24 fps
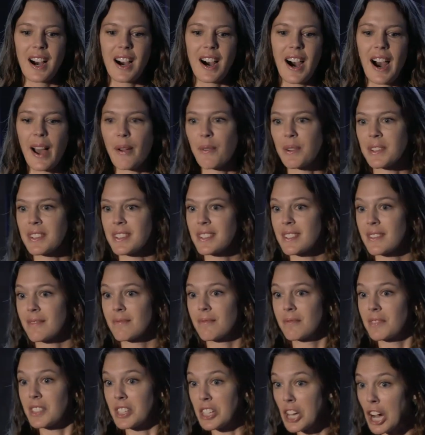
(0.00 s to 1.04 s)
I was
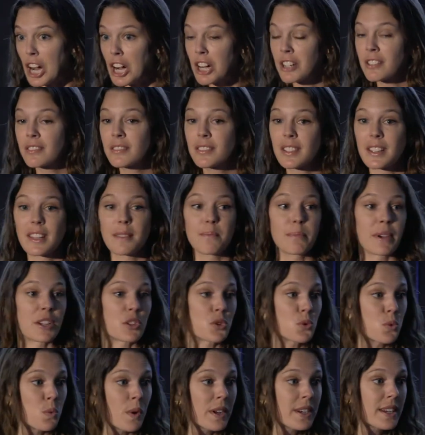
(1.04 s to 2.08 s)
young, in my
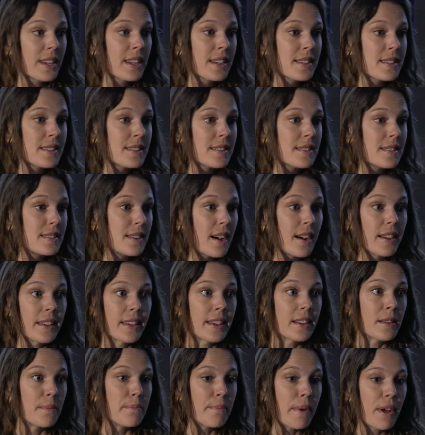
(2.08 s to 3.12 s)
20s, not
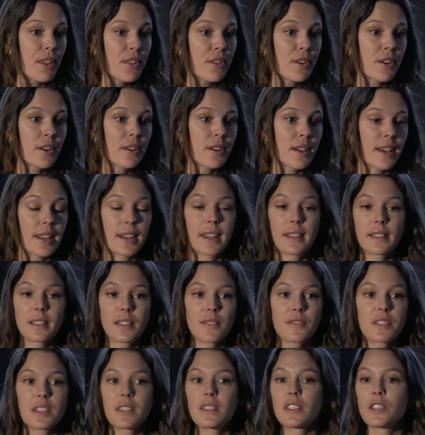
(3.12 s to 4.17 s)
yet a mother, and I
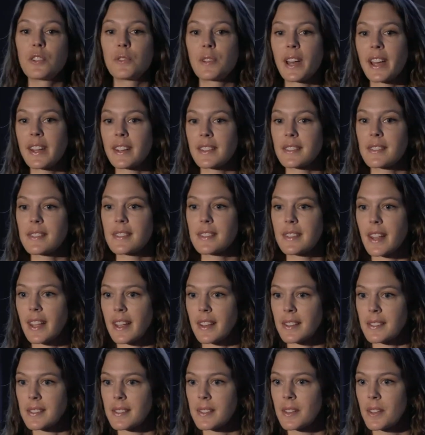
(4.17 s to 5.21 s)
lived in the United
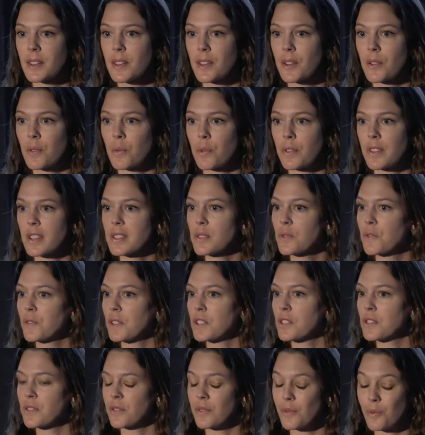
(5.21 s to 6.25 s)
States where
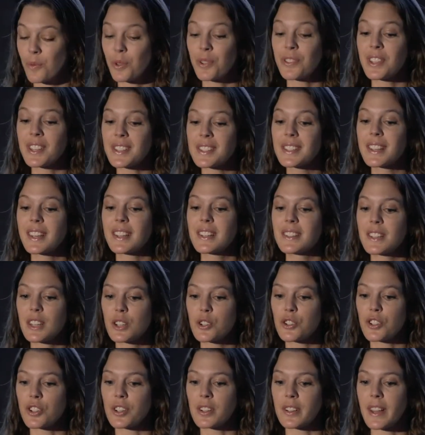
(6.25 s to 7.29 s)
this, where this
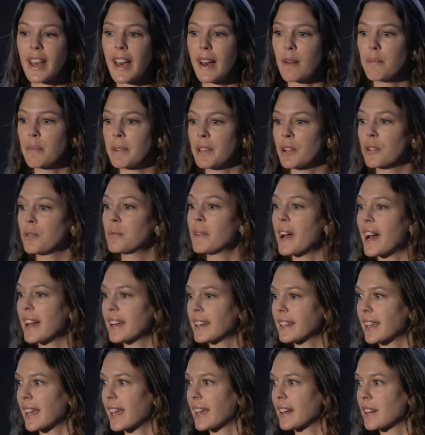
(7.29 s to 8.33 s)
condition had been
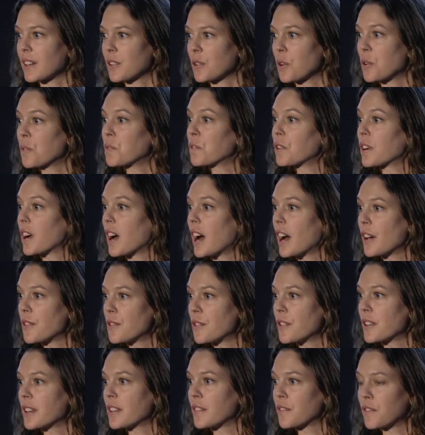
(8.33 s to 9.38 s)
eradicated over
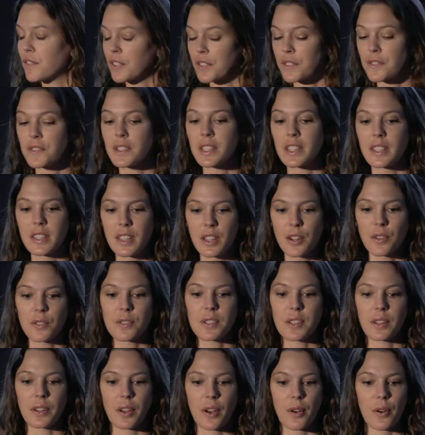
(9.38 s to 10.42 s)
150
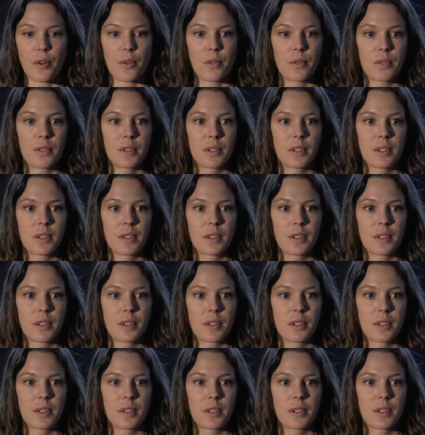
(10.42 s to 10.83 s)
years ago.